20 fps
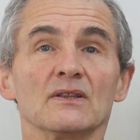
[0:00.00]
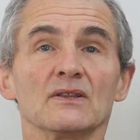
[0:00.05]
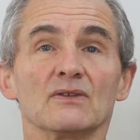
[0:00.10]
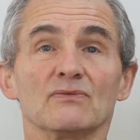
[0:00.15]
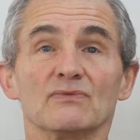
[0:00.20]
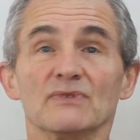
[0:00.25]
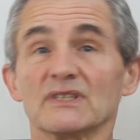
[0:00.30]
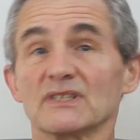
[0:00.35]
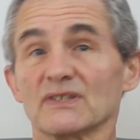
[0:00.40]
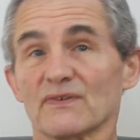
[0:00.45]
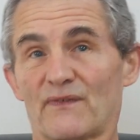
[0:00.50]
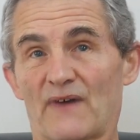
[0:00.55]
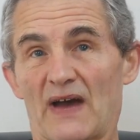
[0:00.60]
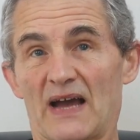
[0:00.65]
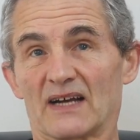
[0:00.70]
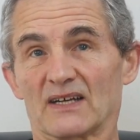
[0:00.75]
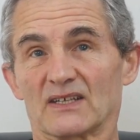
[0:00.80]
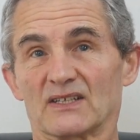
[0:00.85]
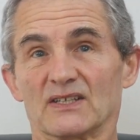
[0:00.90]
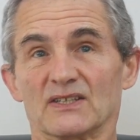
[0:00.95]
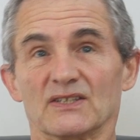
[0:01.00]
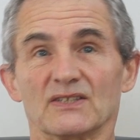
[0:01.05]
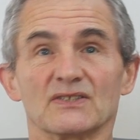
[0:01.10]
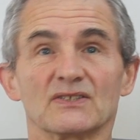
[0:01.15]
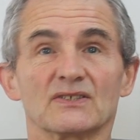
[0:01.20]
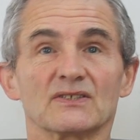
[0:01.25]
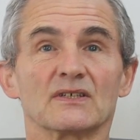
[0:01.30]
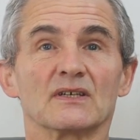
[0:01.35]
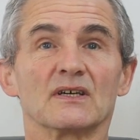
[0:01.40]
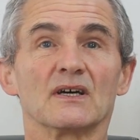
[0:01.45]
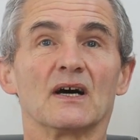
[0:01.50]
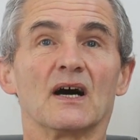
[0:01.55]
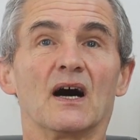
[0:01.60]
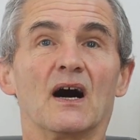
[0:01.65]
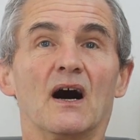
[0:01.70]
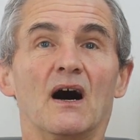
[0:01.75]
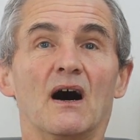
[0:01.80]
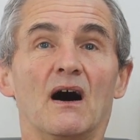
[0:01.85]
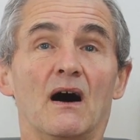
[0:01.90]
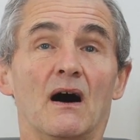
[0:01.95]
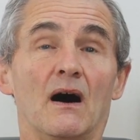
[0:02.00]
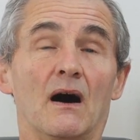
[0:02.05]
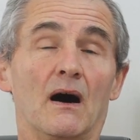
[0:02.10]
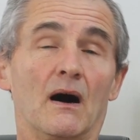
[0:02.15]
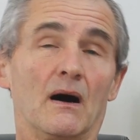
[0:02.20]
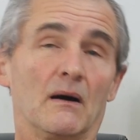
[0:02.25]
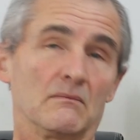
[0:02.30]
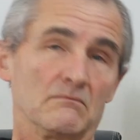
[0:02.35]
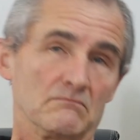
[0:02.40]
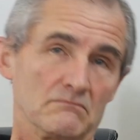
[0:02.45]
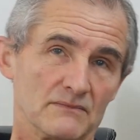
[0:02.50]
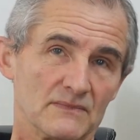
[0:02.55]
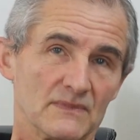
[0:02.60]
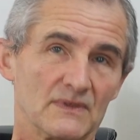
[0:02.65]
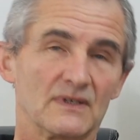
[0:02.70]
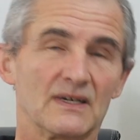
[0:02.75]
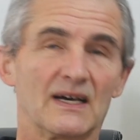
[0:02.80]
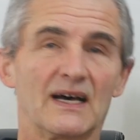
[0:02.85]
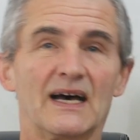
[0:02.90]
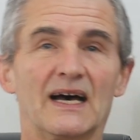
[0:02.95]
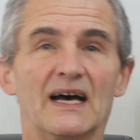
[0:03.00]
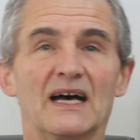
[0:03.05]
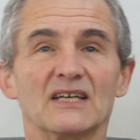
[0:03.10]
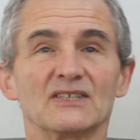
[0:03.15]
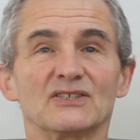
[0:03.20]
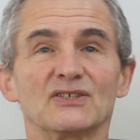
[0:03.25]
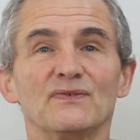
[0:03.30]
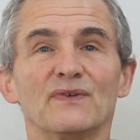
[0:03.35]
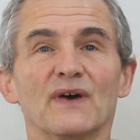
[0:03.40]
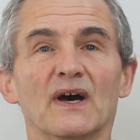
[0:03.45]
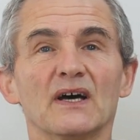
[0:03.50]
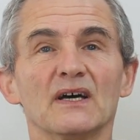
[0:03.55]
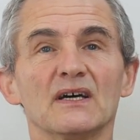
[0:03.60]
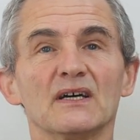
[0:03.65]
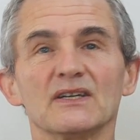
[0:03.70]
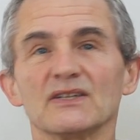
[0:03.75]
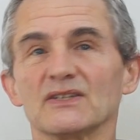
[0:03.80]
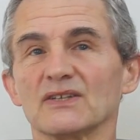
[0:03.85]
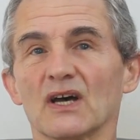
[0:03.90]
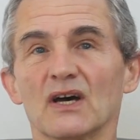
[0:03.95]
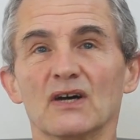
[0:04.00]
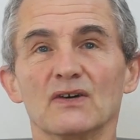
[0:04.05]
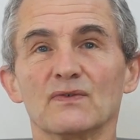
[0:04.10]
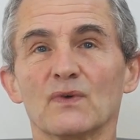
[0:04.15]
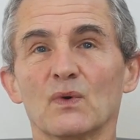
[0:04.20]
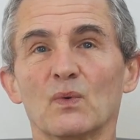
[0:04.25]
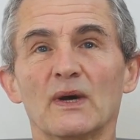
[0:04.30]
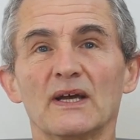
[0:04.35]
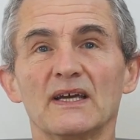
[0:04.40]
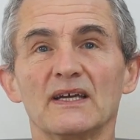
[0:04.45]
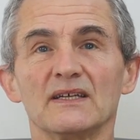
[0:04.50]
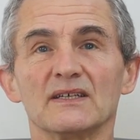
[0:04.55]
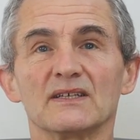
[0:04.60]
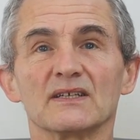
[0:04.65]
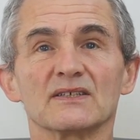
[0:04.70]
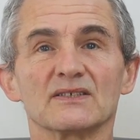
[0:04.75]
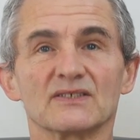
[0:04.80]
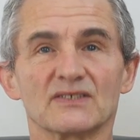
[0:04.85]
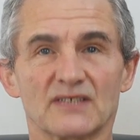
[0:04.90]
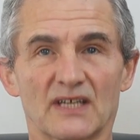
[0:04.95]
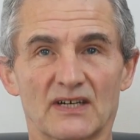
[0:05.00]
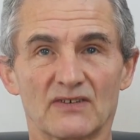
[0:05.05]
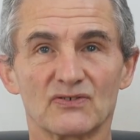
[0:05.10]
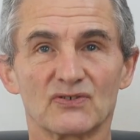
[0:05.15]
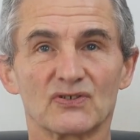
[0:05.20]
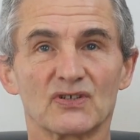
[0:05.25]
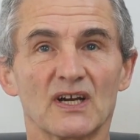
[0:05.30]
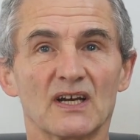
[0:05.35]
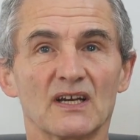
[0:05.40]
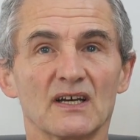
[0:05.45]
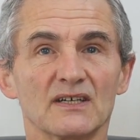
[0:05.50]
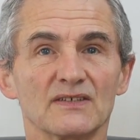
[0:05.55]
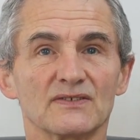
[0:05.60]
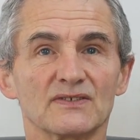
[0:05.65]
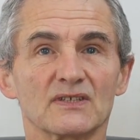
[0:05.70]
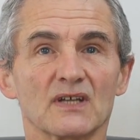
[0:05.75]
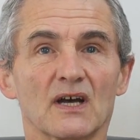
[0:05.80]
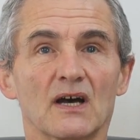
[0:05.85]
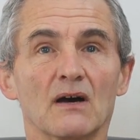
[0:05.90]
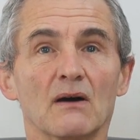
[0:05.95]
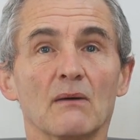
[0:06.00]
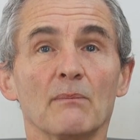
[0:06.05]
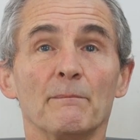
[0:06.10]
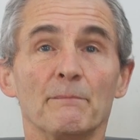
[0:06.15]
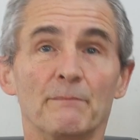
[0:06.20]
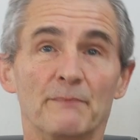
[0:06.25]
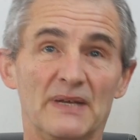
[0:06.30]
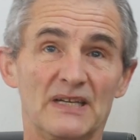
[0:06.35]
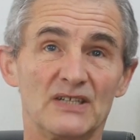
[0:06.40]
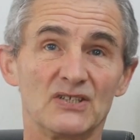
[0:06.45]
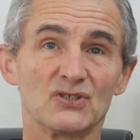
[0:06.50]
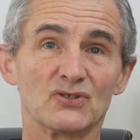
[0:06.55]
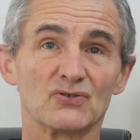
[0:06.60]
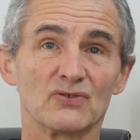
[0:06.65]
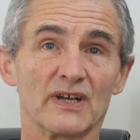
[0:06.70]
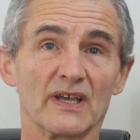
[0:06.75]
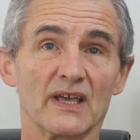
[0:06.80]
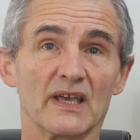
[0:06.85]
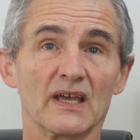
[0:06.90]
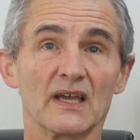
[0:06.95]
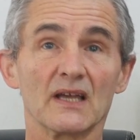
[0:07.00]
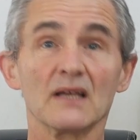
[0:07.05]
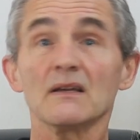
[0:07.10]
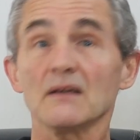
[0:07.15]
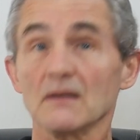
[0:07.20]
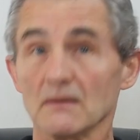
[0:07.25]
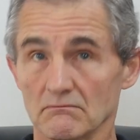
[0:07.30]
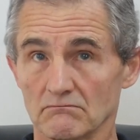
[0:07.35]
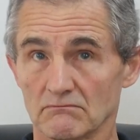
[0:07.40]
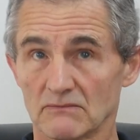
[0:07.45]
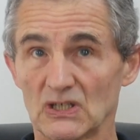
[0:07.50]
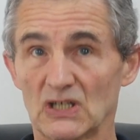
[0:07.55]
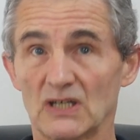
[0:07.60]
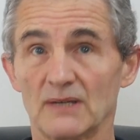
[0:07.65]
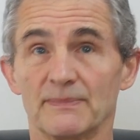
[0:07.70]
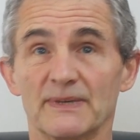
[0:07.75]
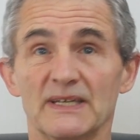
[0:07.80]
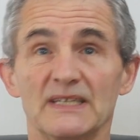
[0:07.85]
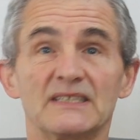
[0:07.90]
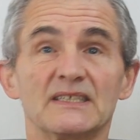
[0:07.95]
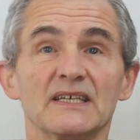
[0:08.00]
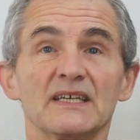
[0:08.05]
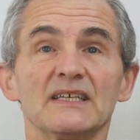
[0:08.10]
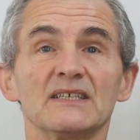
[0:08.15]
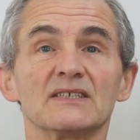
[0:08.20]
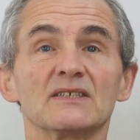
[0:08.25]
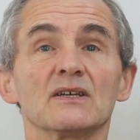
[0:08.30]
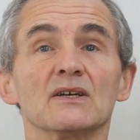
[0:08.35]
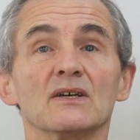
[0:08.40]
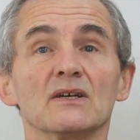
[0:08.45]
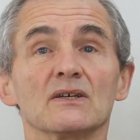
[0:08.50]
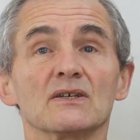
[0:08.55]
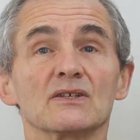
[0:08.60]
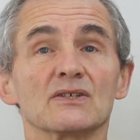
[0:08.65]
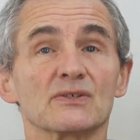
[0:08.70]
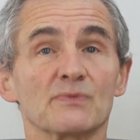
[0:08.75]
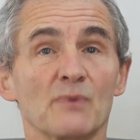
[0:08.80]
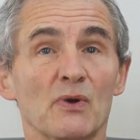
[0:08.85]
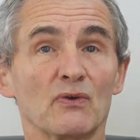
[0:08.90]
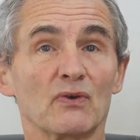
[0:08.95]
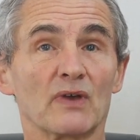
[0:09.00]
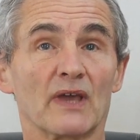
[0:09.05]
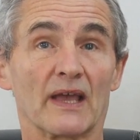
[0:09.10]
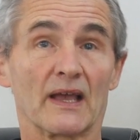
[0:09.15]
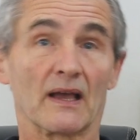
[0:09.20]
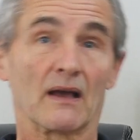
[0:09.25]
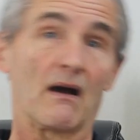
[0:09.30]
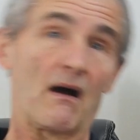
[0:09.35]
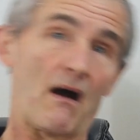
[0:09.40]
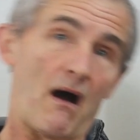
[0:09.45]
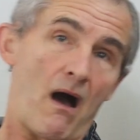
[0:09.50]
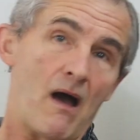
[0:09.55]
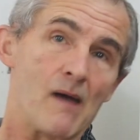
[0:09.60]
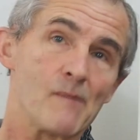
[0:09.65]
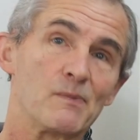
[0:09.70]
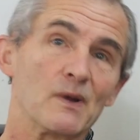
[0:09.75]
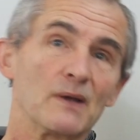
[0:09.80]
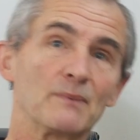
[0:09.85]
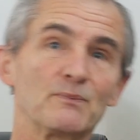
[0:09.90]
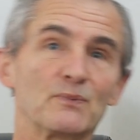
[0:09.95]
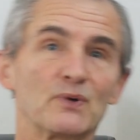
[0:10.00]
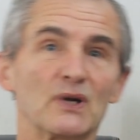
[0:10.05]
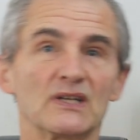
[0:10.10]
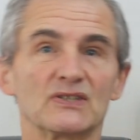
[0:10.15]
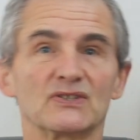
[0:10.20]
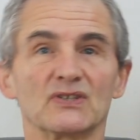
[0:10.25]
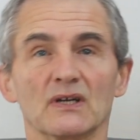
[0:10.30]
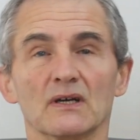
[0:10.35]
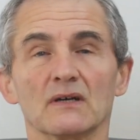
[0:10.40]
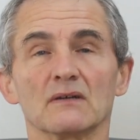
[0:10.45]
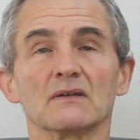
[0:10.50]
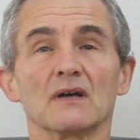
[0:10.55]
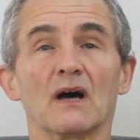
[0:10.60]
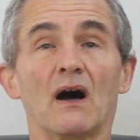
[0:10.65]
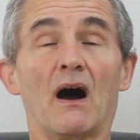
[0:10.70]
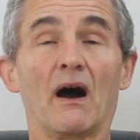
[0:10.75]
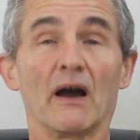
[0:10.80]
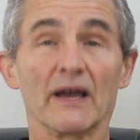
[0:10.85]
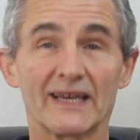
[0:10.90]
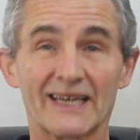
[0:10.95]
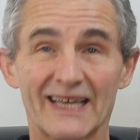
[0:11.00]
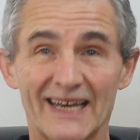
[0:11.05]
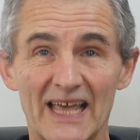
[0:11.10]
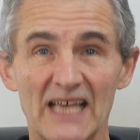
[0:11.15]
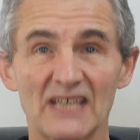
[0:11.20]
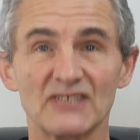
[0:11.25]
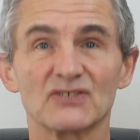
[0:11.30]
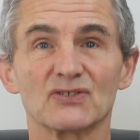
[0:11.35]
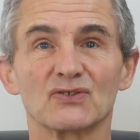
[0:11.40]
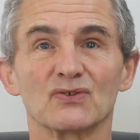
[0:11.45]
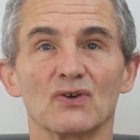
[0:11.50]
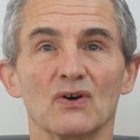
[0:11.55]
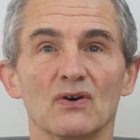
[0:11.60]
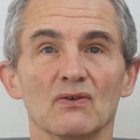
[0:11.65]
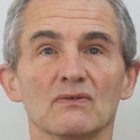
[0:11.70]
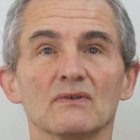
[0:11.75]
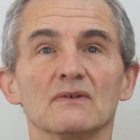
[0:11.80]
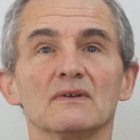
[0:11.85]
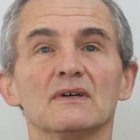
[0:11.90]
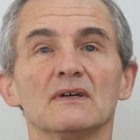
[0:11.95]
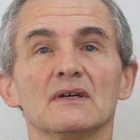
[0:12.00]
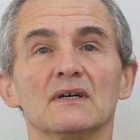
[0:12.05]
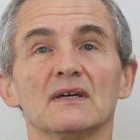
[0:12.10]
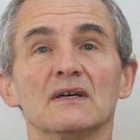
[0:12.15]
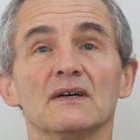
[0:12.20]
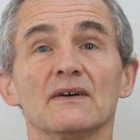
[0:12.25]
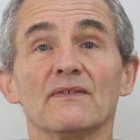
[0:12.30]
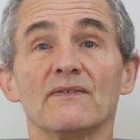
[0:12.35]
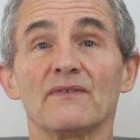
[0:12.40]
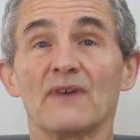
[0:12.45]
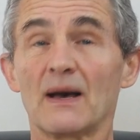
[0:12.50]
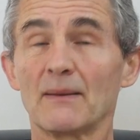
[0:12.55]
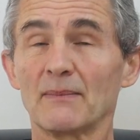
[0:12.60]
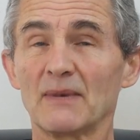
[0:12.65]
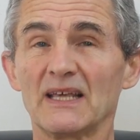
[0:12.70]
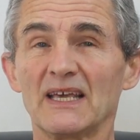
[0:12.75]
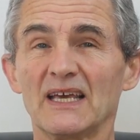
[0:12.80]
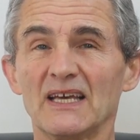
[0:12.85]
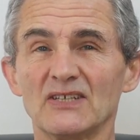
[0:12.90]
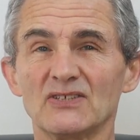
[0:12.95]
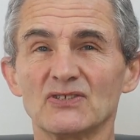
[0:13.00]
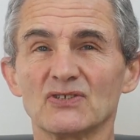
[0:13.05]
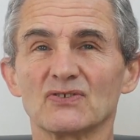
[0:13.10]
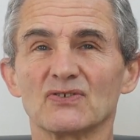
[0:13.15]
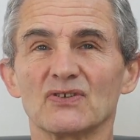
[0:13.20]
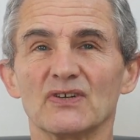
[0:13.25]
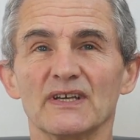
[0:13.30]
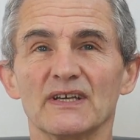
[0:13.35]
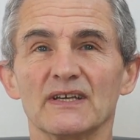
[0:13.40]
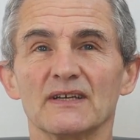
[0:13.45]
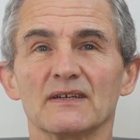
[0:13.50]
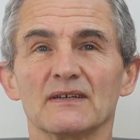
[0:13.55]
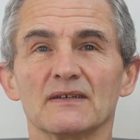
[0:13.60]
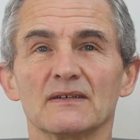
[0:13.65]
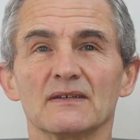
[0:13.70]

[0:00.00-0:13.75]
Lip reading: The risk factors are, as you've heard, overweight, sedentary lifestyle, binge drinking, diabetes, smoking, high blood pressure, high cholesterol, family history,